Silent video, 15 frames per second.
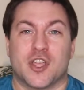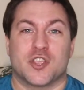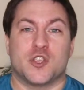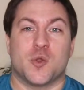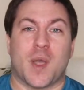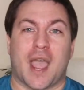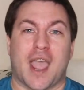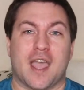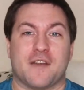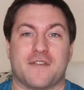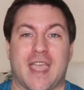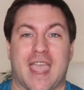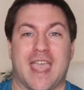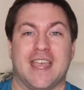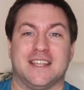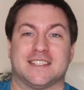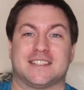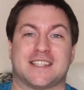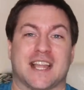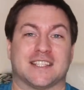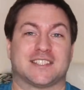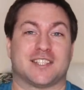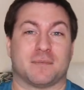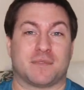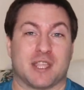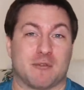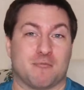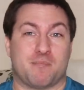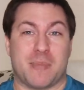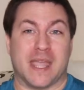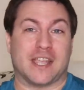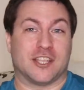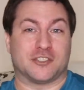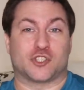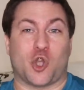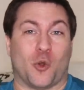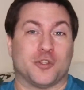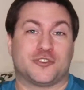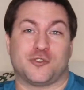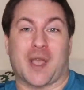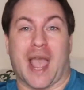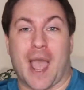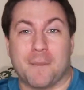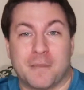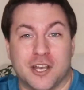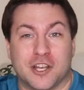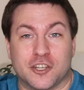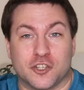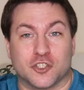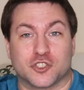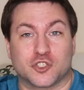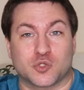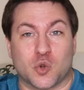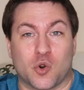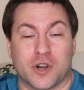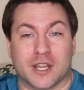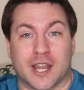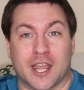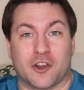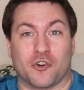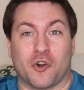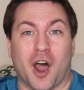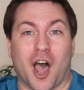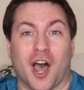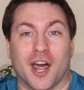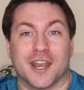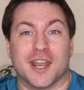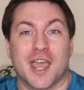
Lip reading: you have hints that something big is going to happen in your story later on.